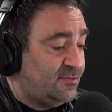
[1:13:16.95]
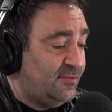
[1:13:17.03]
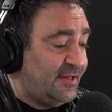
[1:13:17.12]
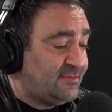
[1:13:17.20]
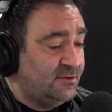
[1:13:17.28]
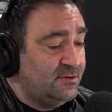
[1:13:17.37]
So
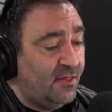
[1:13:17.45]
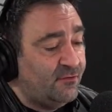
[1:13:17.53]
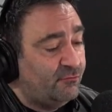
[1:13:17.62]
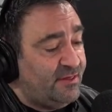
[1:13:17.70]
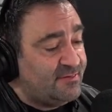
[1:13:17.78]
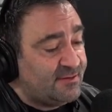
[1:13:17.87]
that's
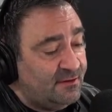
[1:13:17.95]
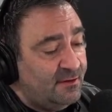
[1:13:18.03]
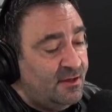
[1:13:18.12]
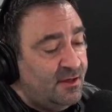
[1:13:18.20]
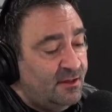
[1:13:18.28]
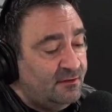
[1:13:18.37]
another reason
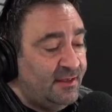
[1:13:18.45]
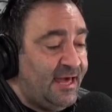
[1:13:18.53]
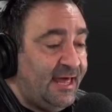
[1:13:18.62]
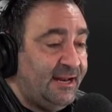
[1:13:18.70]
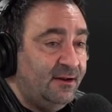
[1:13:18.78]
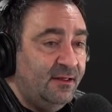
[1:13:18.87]
to
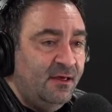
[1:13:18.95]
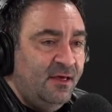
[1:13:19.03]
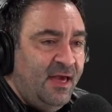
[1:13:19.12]
get it.